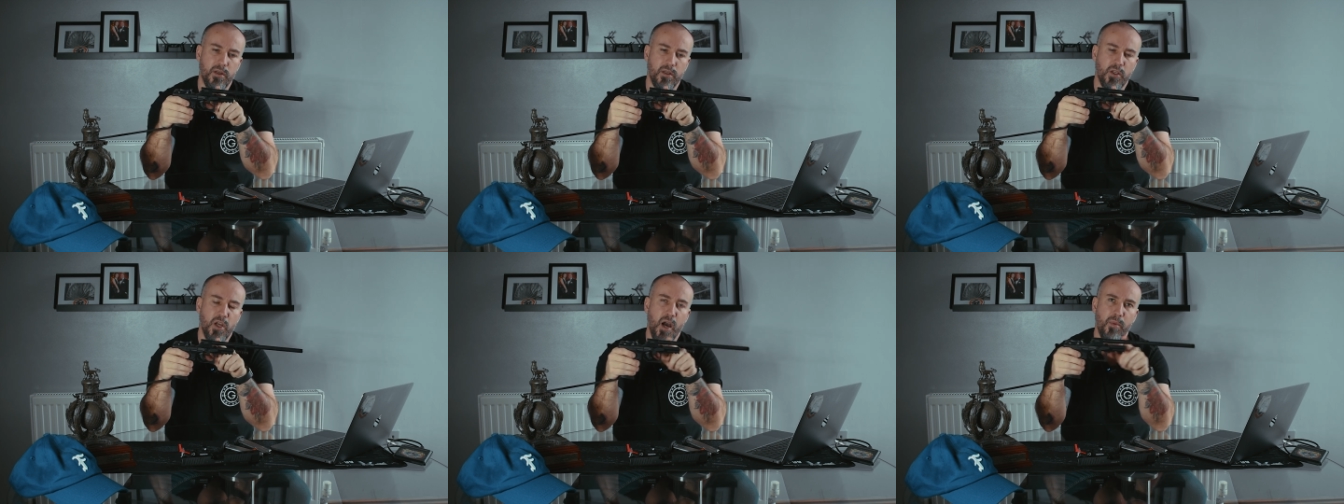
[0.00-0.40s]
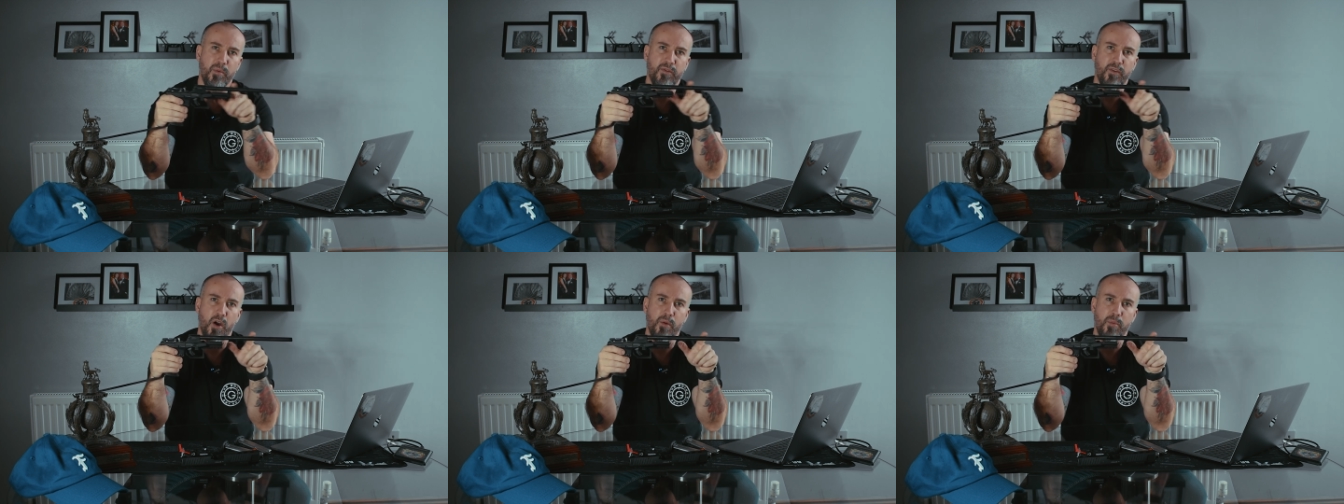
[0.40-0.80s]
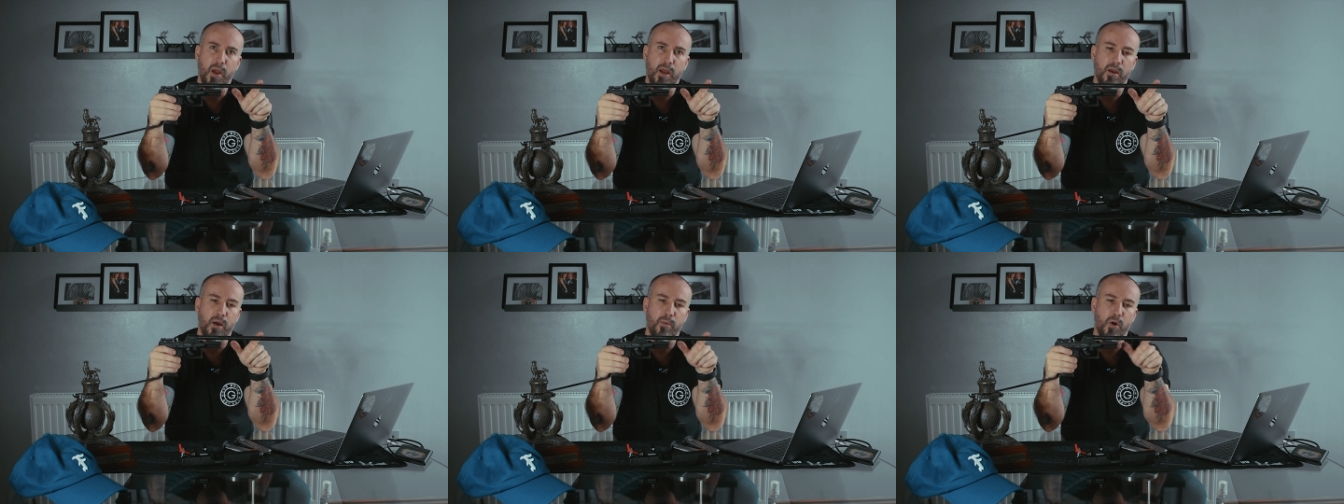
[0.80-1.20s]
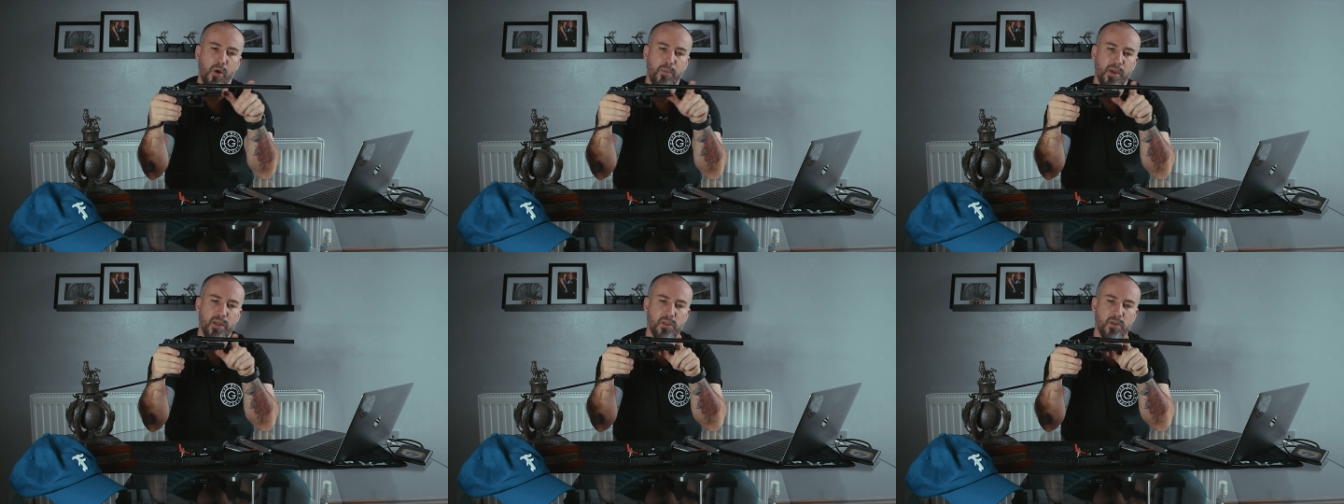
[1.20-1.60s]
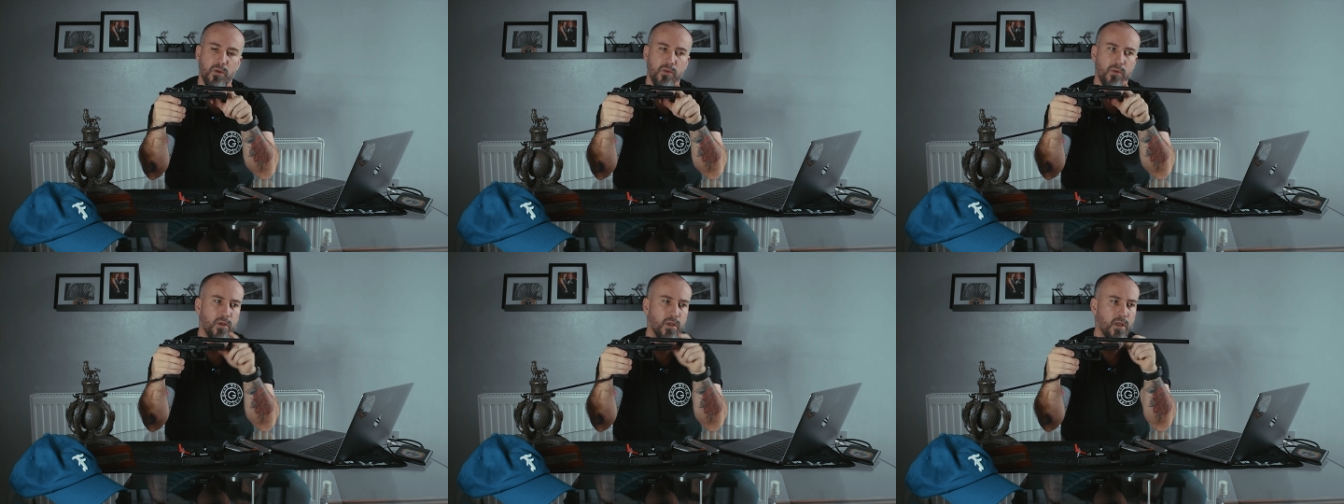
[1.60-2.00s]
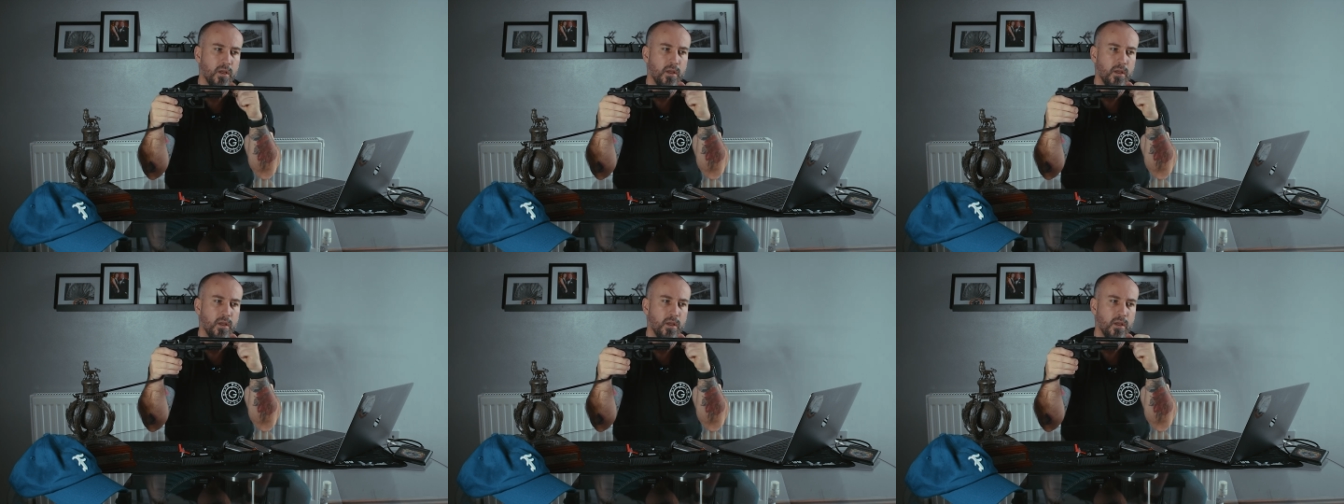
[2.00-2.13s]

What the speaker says: carbon fibre on my pistol.